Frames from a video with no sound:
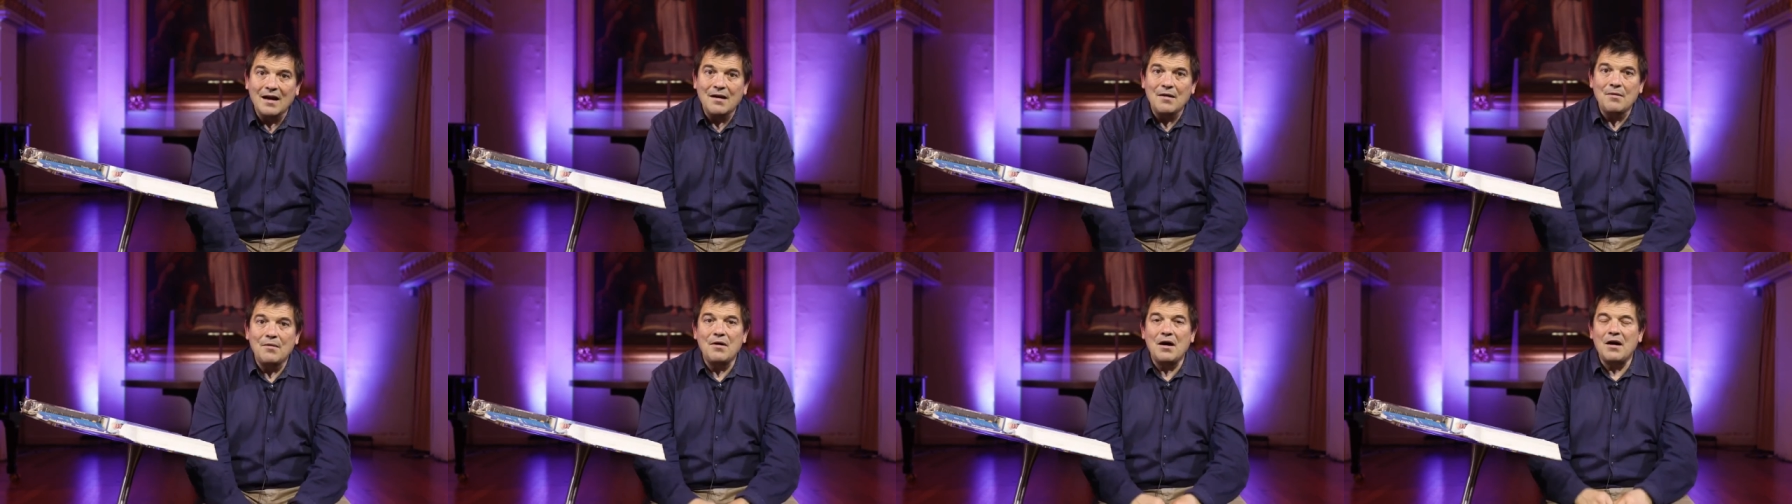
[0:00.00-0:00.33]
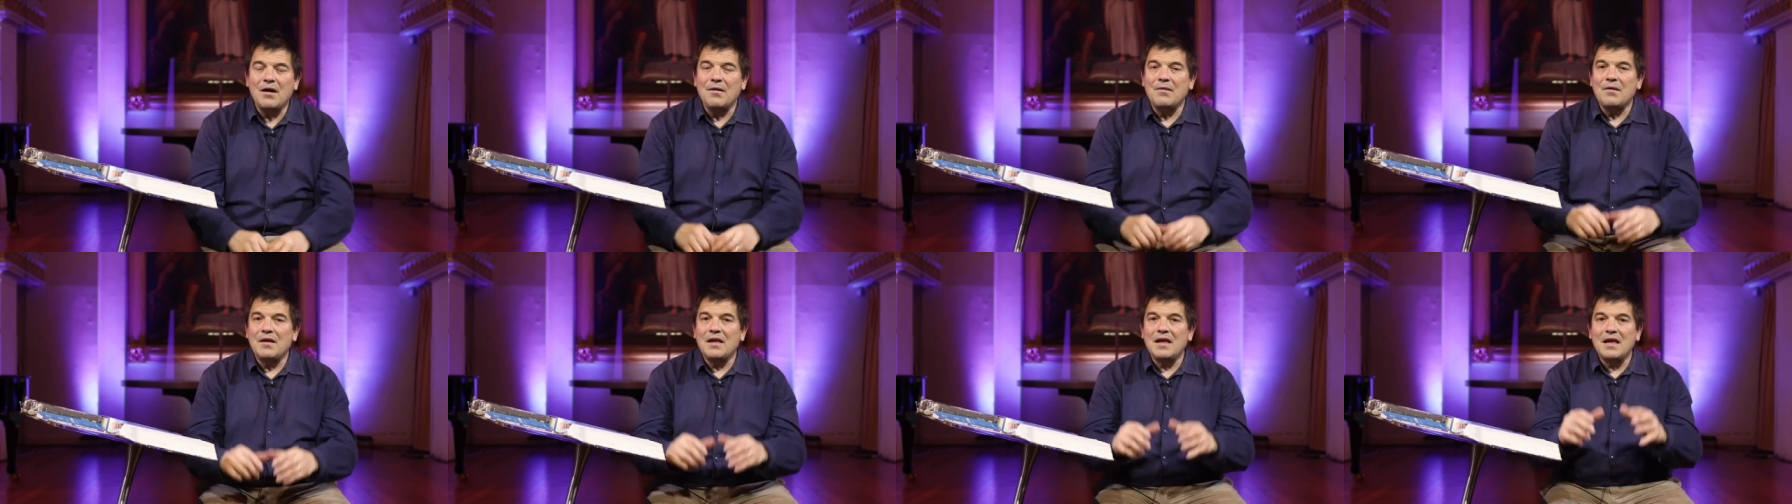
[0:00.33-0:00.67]

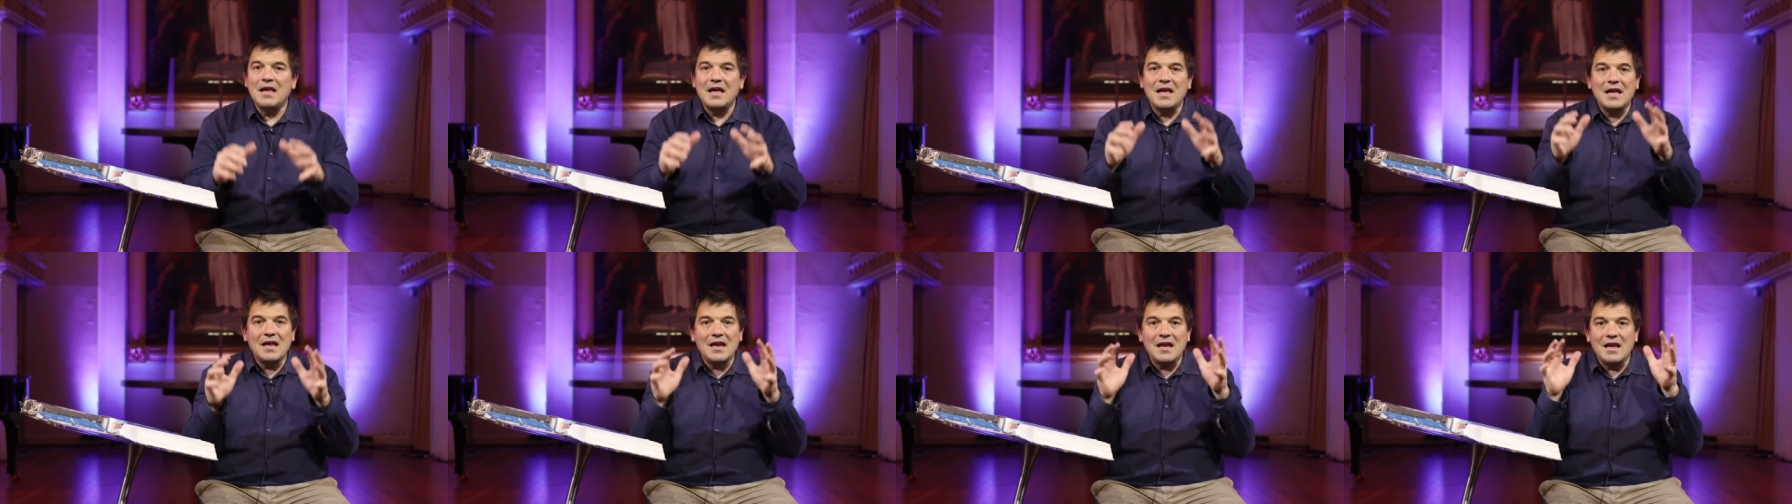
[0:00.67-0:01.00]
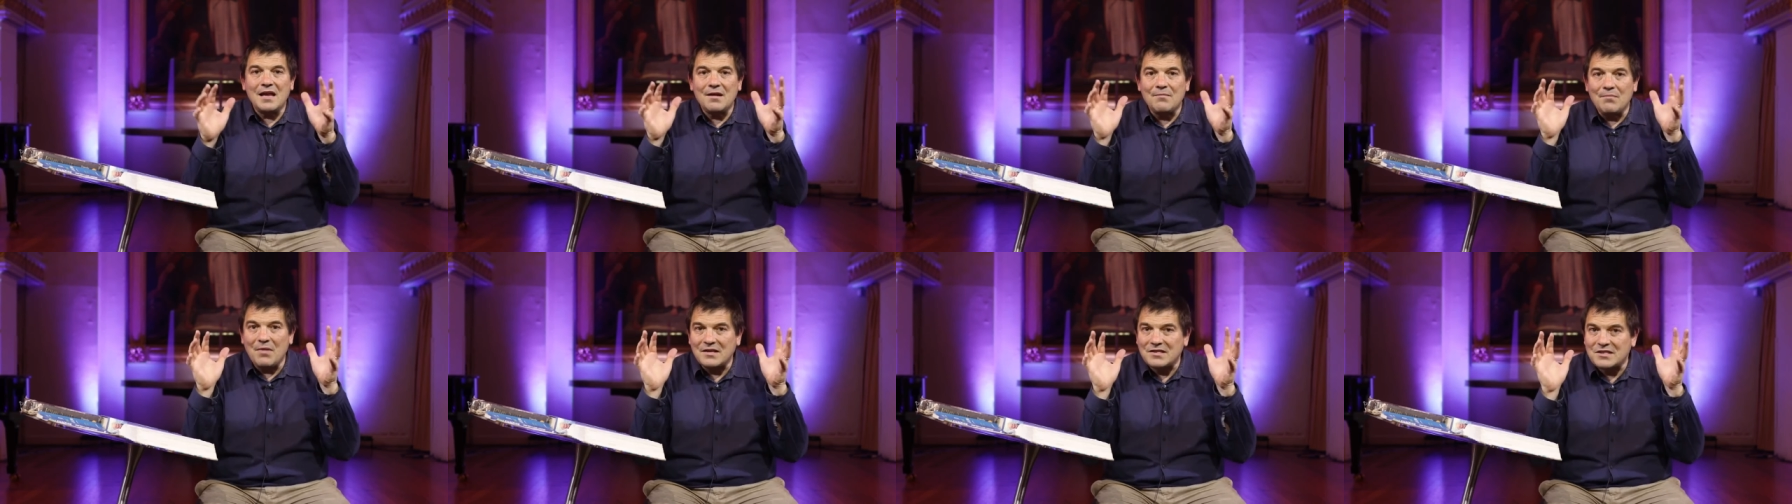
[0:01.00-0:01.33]

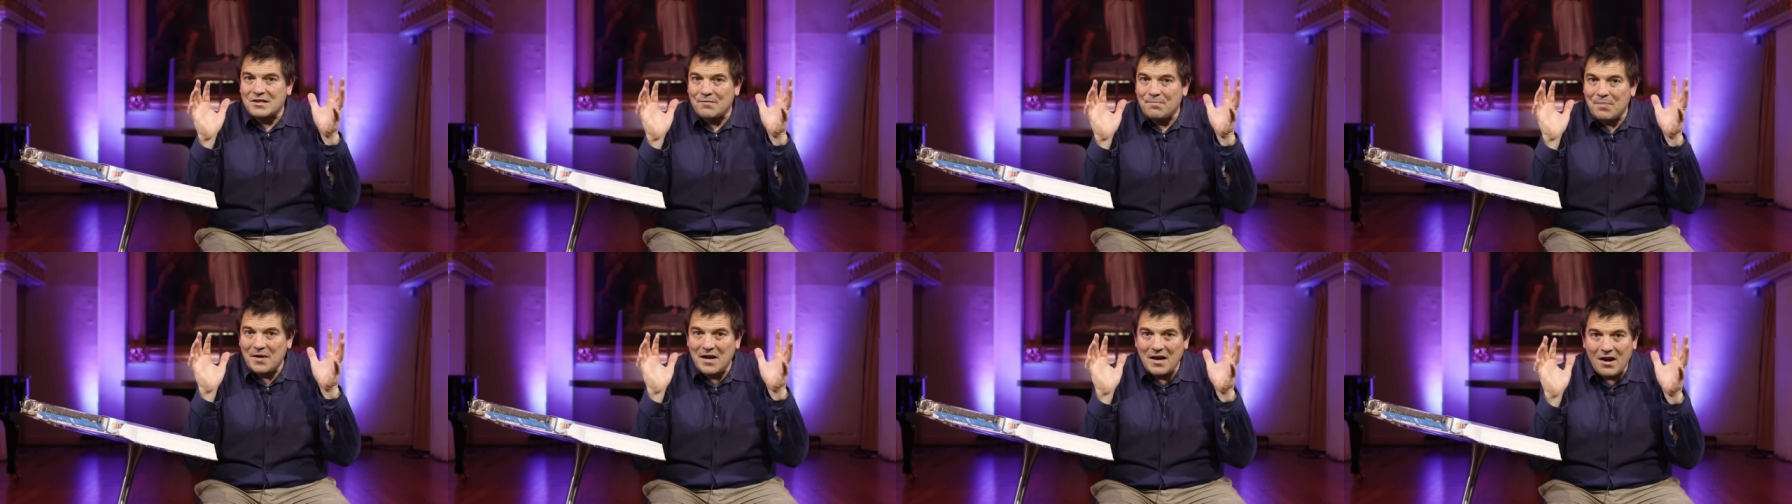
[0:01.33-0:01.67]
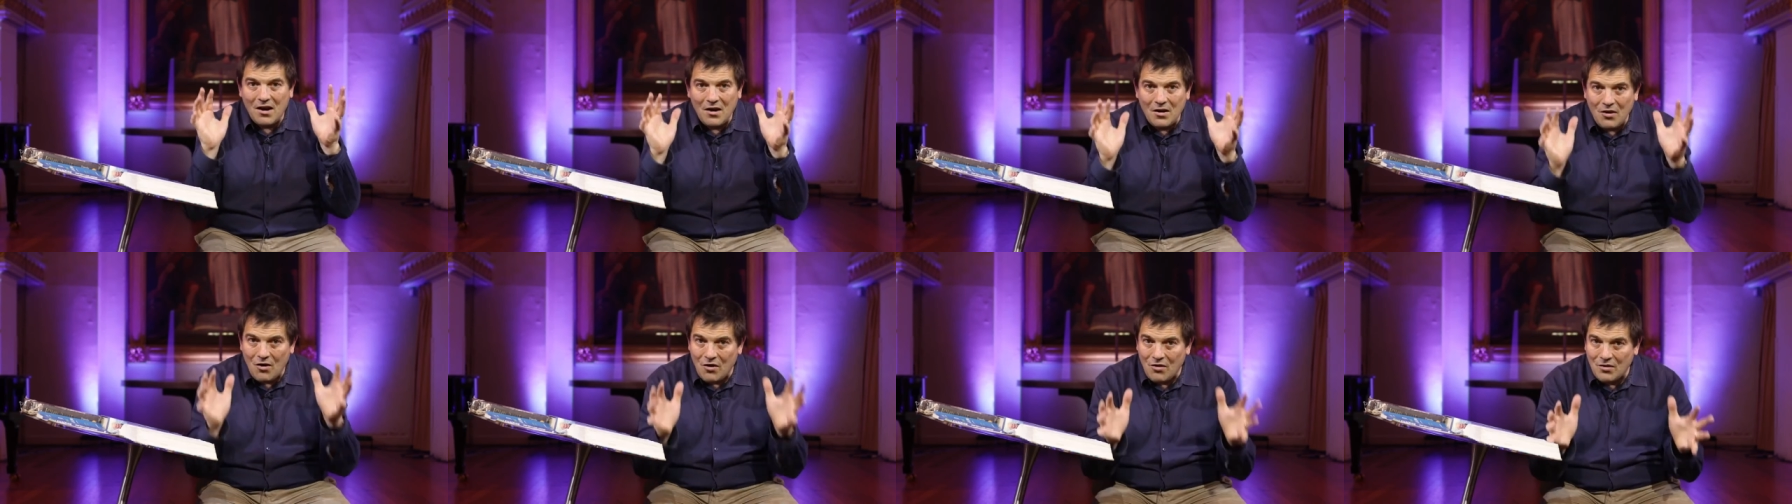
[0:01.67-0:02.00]
It must have been a
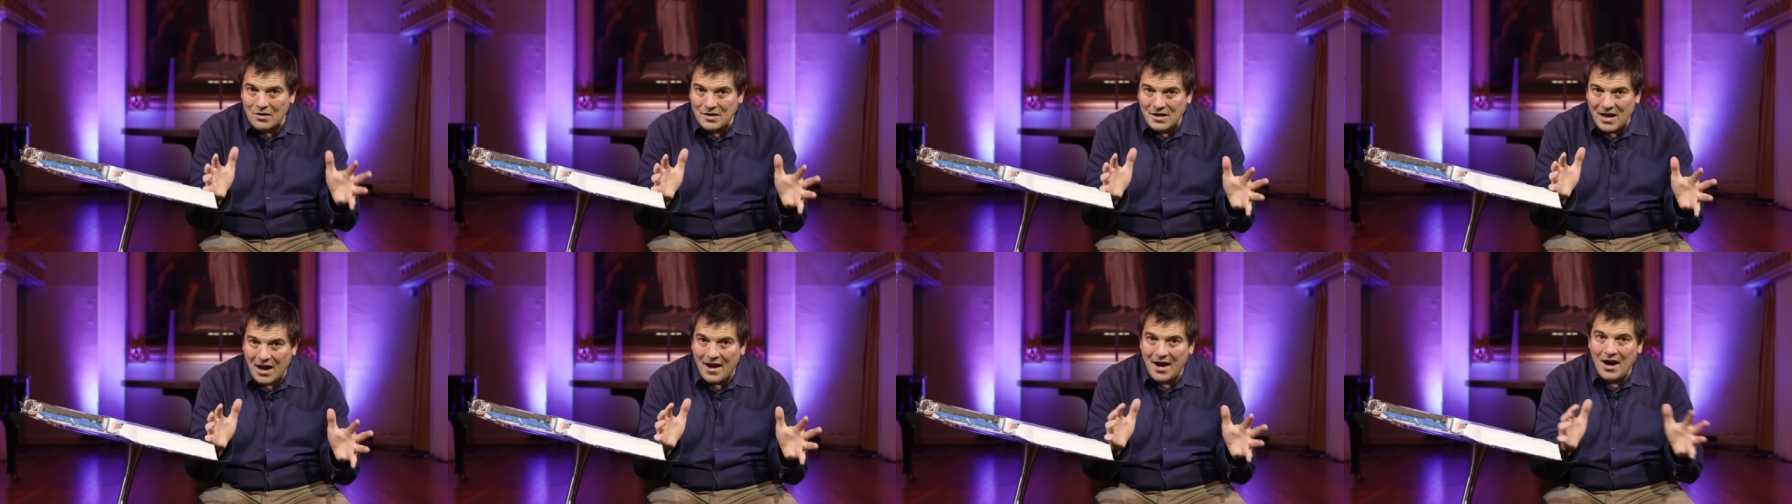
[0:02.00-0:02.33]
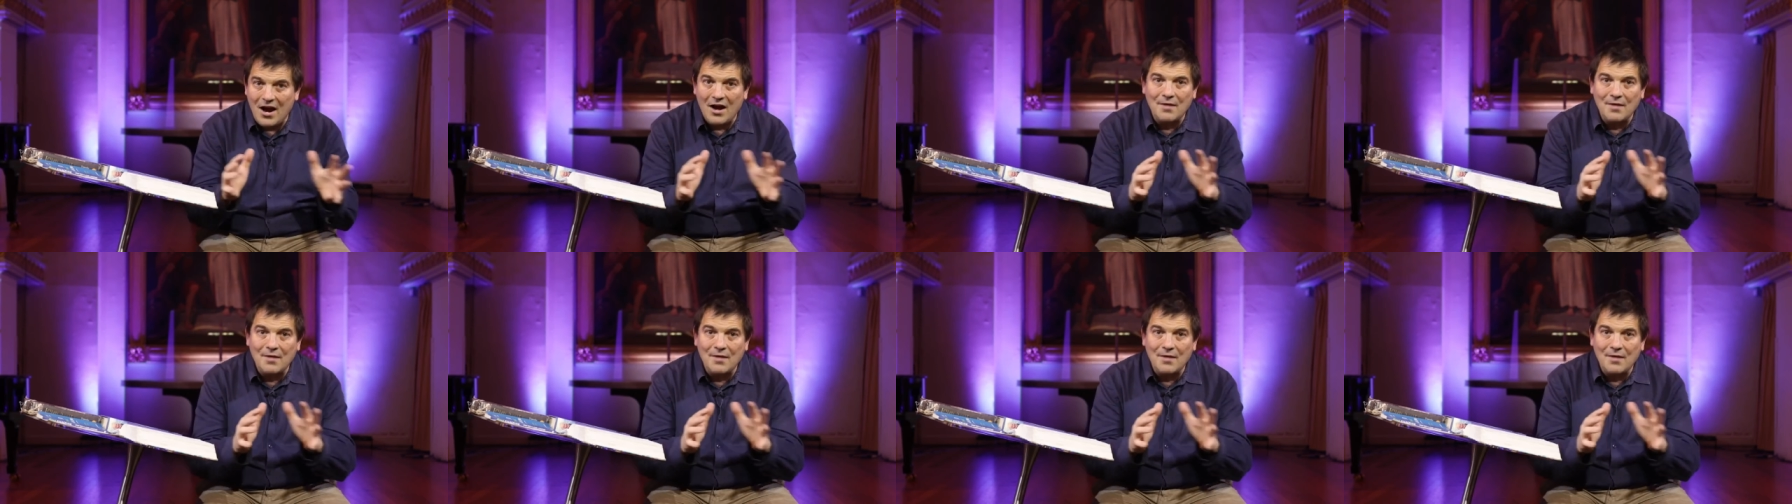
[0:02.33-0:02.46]
long day.